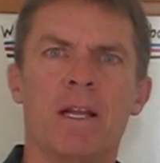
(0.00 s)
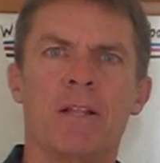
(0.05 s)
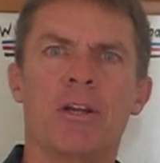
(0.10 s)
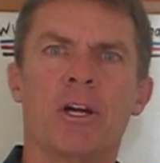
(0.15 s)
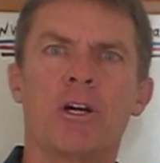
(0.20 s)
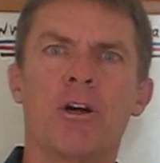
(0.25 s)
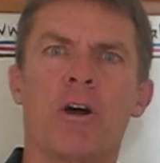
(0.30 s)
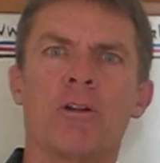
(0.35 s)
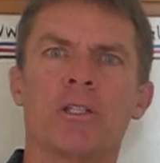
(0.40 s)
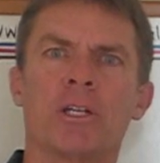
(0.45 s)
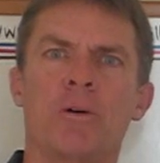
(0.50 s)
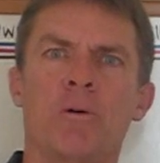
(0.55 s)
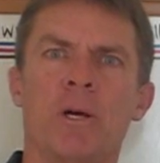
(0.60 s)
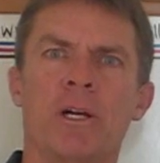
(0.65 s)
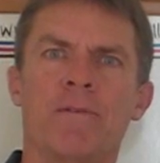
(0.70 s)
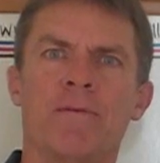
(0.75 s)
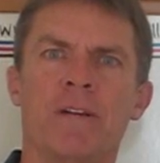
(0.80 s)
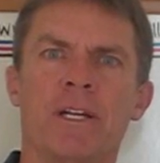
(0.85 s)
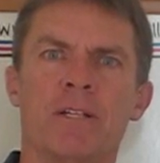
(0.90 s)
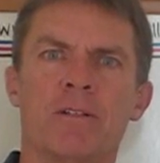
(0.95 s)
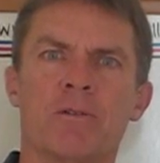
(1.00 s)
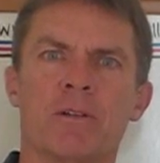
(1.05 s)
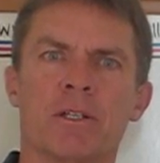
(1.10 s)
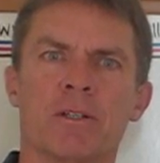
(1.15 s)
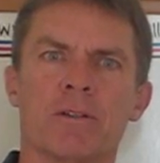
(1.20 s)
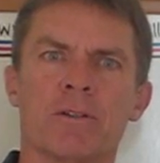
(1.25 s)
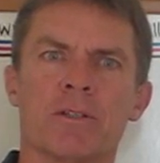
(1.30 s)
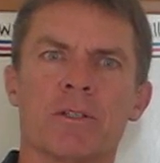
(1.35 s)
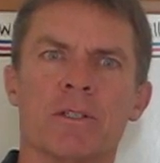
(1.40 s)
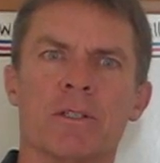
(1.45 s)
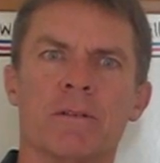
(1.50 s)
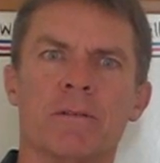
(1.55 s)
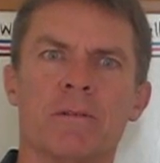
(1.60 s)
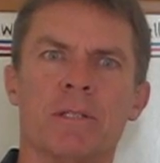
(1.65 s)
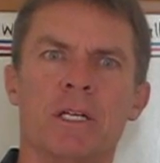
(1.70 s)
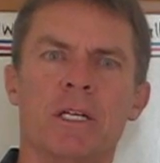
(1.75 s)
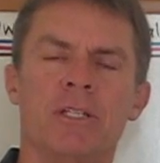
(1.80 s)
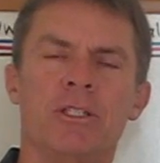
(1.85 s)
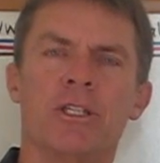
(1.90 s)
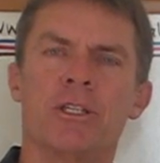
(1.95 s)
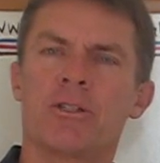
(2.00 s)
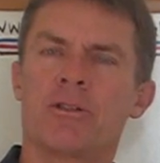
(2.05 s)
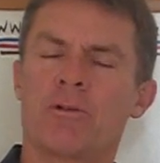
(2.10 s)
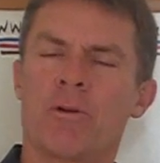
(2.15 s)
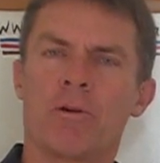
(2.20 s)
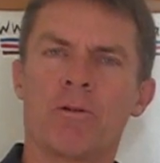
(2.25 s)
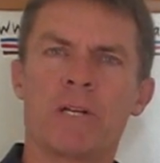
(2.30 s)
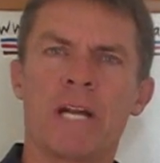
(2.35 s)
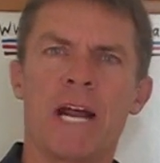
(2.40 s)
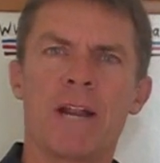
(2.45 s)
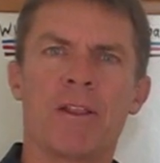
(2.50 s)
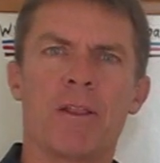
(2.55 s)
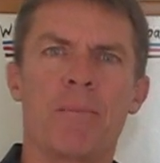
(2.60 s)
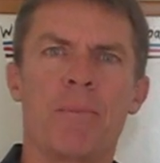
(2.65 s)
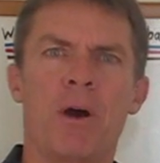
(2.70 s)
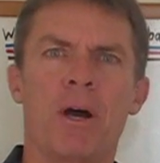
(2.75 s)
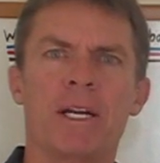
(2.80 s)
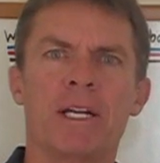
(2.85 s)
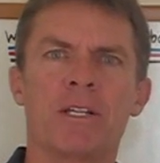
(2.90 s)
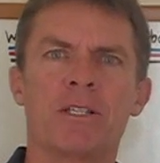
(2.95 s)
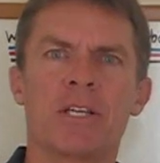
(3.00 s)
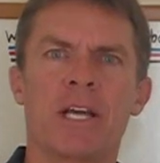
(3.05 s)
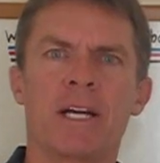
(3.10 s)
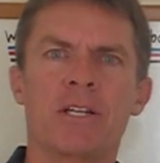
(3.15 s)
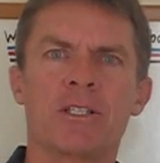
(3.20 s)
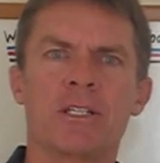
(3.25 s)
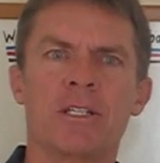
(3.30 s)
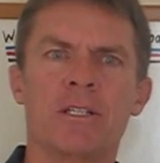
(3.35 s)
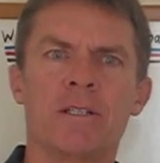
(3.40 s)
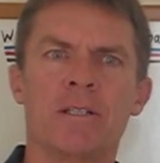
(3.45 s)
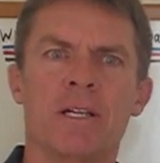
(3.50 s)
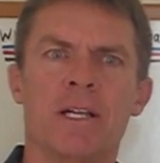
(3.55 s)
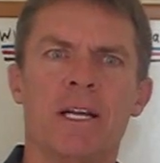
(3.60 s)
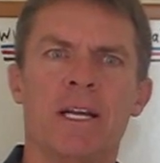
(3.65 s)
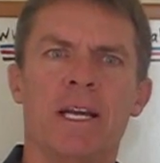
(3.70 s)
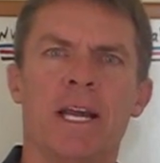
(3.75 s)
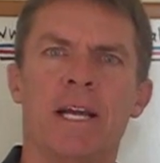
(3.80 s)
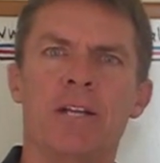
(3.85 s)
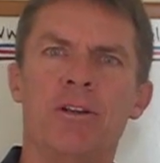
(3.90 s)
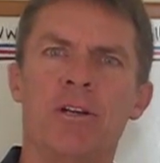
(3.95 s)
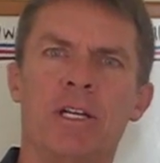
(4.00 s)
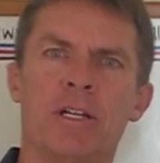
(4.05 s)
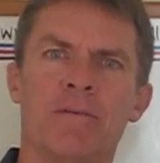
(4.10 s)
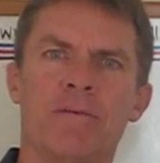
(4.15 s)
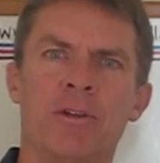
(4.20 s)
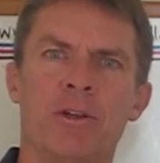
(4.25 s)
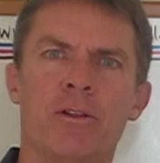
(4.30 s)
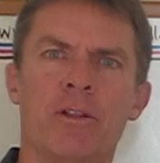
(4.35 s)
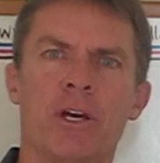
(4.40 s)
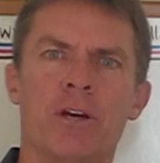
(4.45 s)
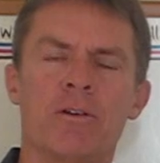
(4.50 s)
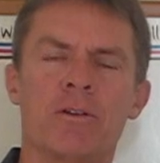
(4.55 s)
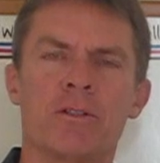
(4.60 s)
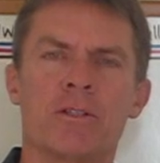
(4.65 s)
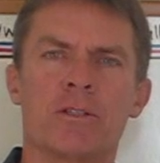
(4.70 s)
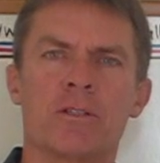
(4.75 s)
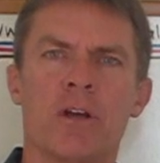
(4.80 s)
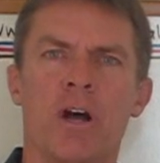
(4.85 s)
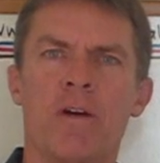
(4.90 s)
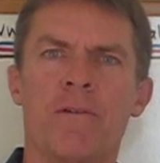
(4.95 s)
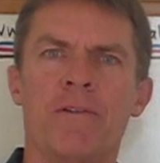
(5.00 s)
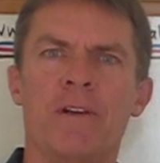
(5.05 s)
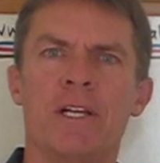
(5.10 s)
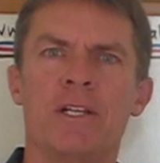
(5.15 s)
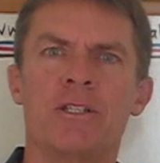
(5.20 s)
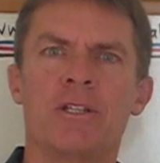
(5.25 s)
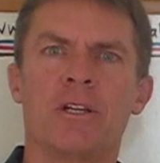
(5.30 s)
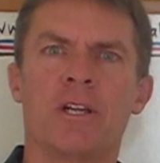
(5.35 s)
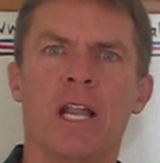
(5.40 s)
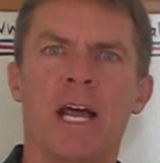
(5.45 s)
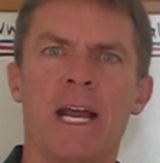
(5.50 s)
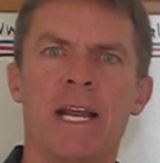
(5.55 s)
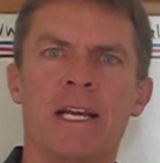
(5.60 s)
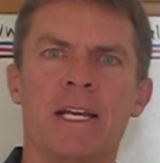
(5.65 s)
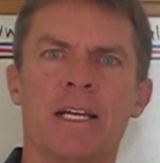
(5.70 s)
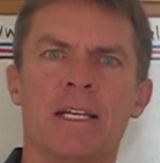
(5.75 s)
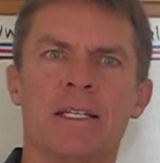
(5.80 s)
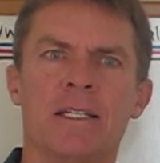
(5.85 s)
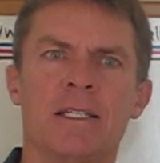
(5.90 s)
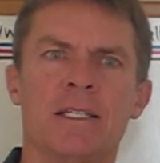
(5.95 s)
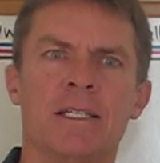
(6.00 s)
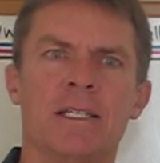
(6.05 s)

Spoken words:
They're called the quick feed drills. Just scroll down to the punting section and you can view those as often as you'd like.